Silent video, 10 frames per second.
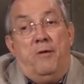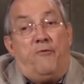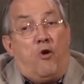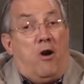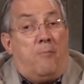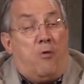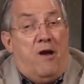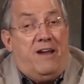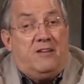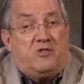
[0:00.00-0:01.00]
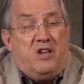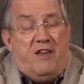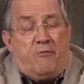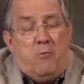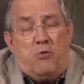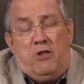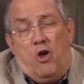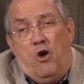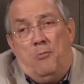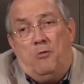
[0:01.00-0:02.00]
Before our break, Steve from
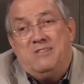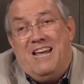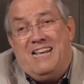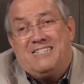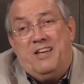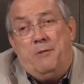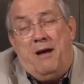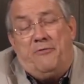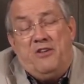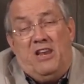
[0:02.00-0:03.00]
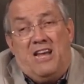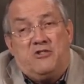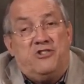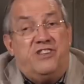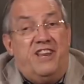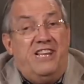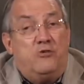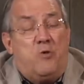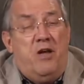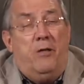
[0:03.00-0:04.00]
Oklahoma was asking about the elections in
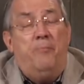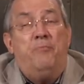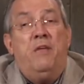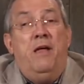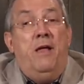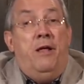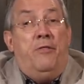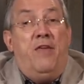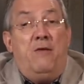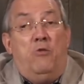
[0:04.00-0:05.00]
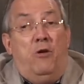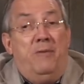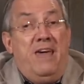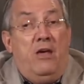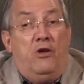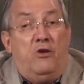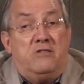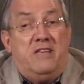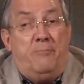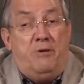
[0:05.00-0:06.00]
Israel. They will be held
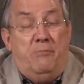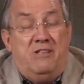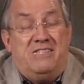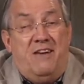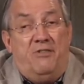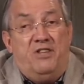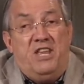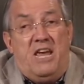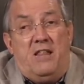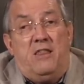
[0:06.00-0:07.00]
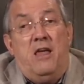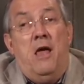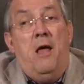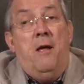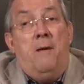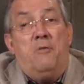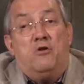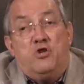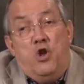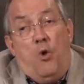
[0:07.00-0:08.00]
on September the 17th.
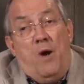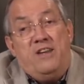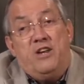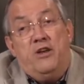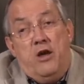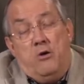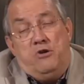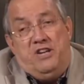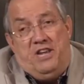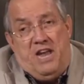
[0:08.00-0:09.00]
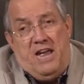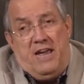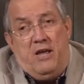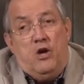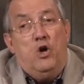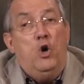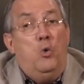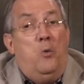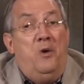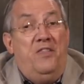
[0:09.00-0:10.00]
There's no way to know today
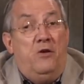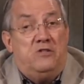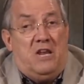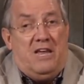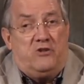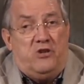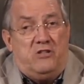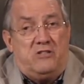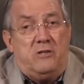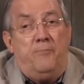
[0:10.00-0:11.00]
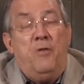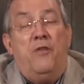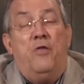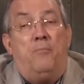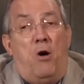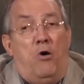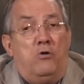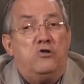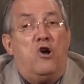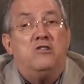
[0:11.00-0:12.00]
who will win those elections. The
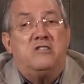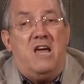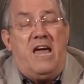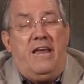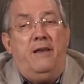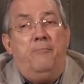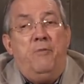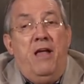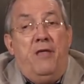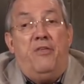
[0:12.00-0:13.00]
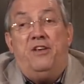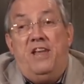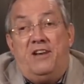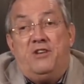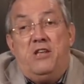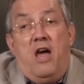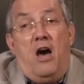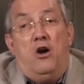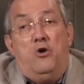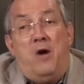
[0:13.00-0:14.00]
polls are saying that
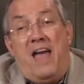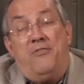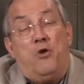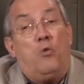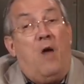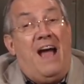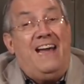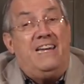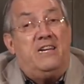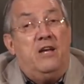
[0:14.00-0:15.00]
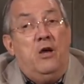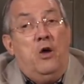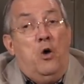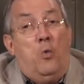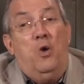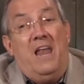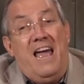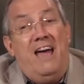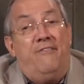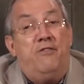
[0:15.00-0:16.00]
Netanyahu and the right will
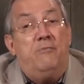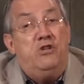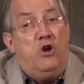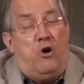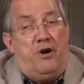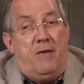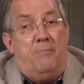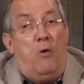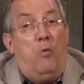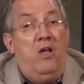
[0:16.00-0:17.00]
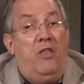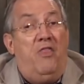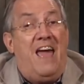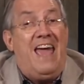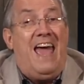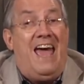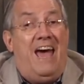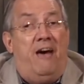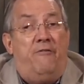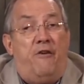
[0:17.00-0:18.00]
have the majority, but will they
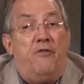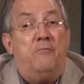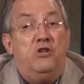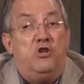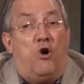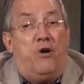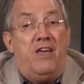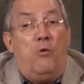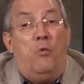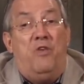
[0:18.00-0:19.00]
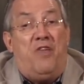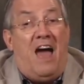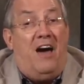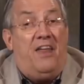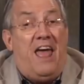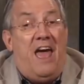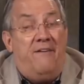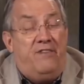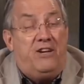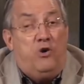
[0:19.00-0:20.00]
have the majority without
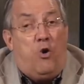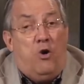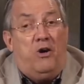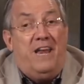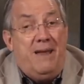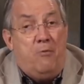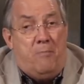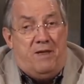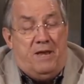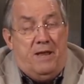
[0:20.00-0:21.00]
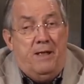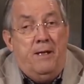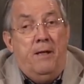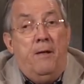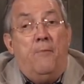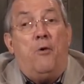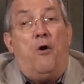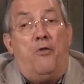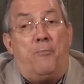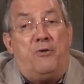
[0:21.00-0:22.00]
Avigdor Lieberman?
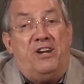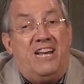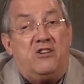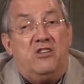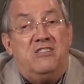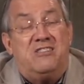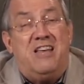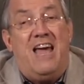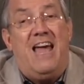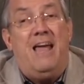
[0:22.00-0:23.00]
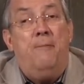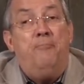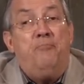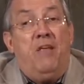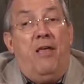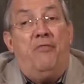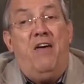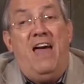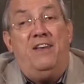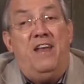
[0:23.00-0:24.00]
All the predictions say
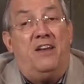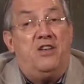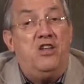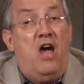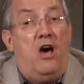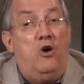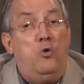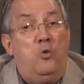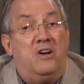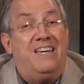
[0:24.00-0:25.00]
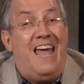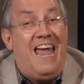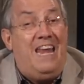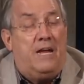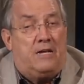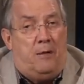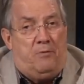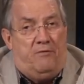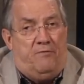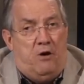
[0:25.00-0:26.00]
that Netanyahu will gain a
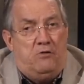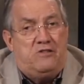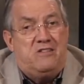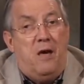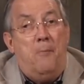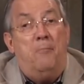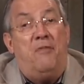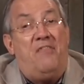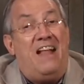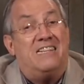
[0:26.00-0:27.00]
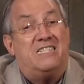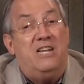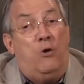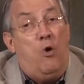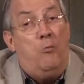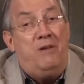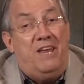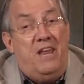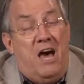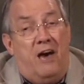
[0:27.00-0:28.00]
couple of votes, but that still won't
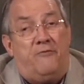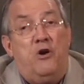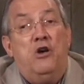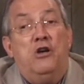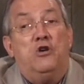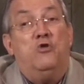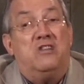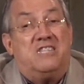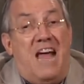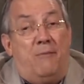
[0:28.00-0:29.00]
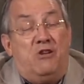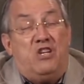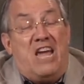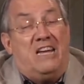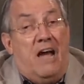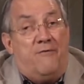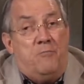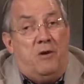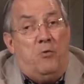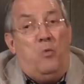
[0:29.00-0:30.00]
be enough to establish a
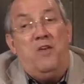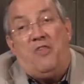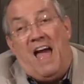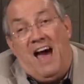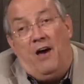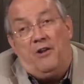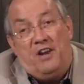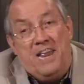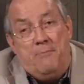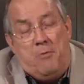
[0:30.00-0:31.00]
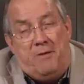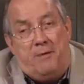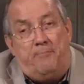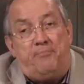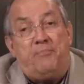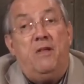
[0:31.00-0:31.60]
government without Lieberman.